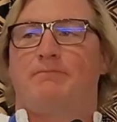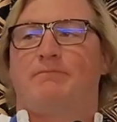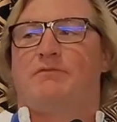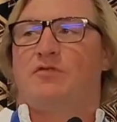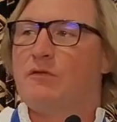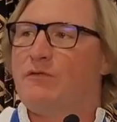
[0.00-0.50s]

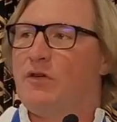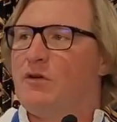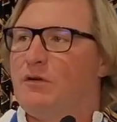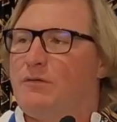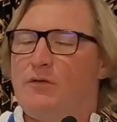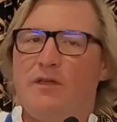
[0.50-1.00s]

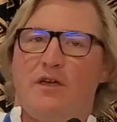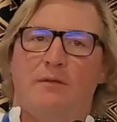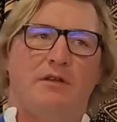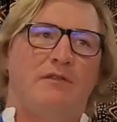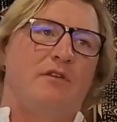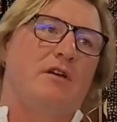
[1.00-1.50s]
reviewer for them,
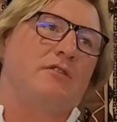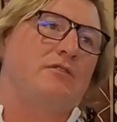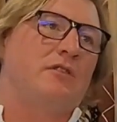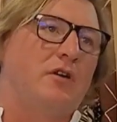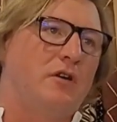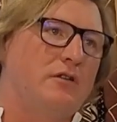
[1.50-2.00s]
but if you go to
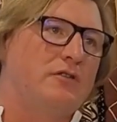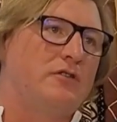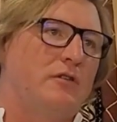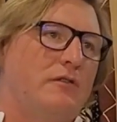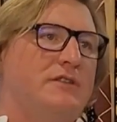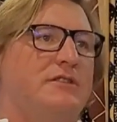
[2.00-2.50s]
the HER
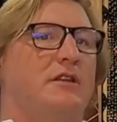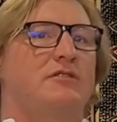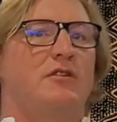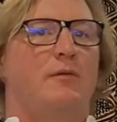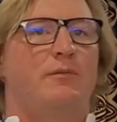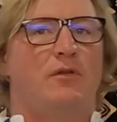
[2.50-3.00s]
journal as an
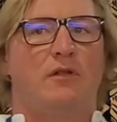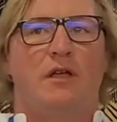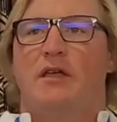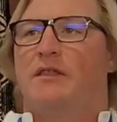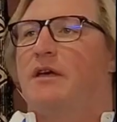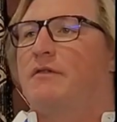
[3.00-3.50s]
example,
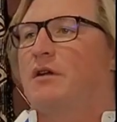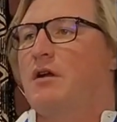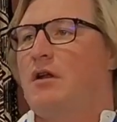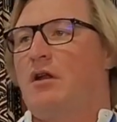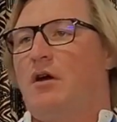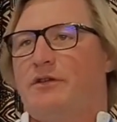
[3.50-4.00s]
they've got a
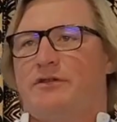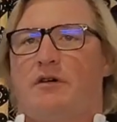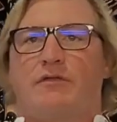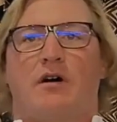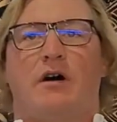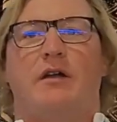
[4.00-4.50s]
lot
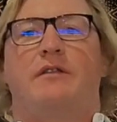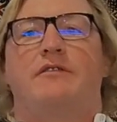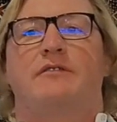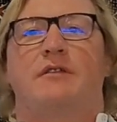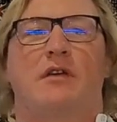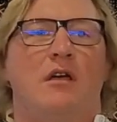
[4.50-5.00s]
of
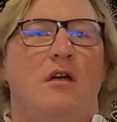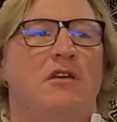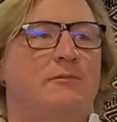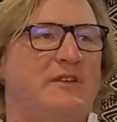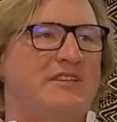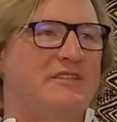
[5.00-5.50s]
guidance,
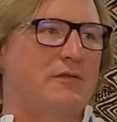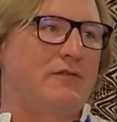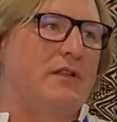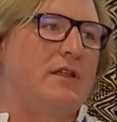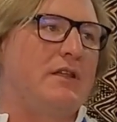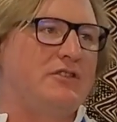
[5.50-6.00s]

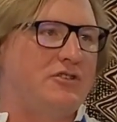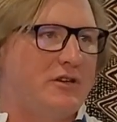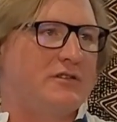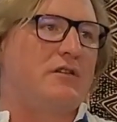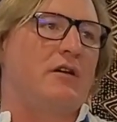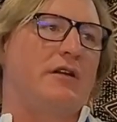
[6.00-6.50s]
specifically
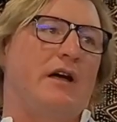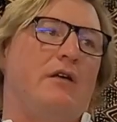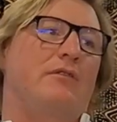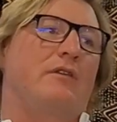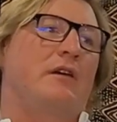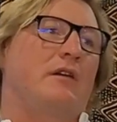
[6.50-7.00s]
just on
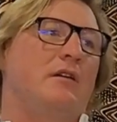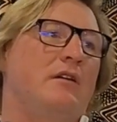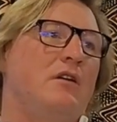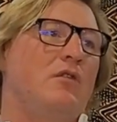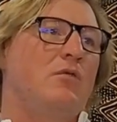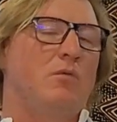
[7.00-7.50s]
healthcare
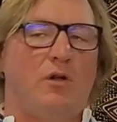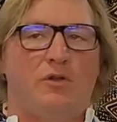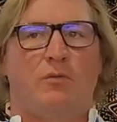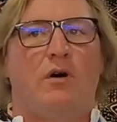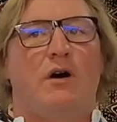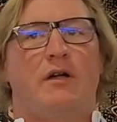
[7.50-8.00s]

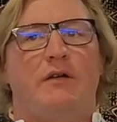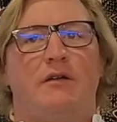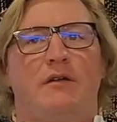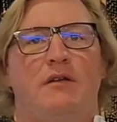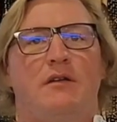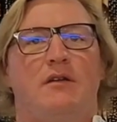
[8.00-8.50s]
worldwide.
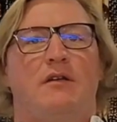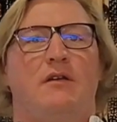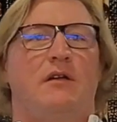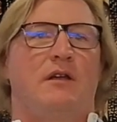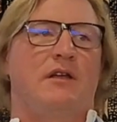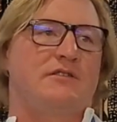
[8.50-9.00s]

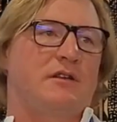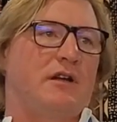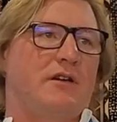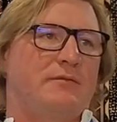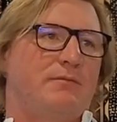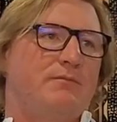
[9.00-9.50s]
And it's a
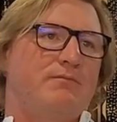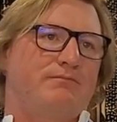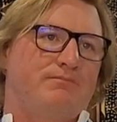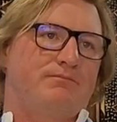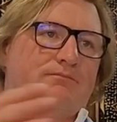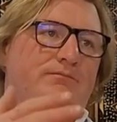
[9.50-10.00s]
nice
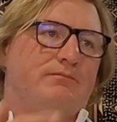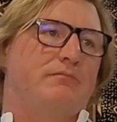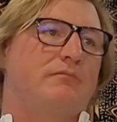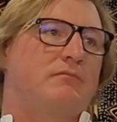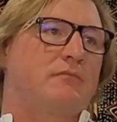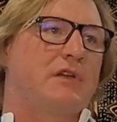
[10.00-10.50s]

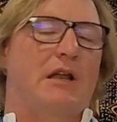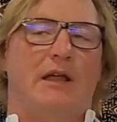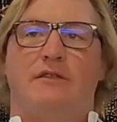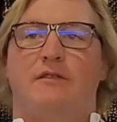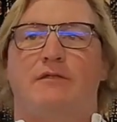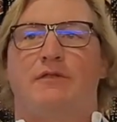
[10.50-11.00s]

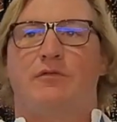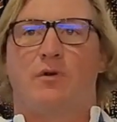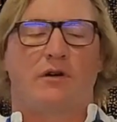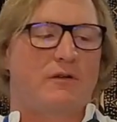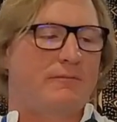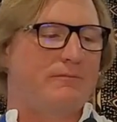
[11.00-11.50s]
collective of work.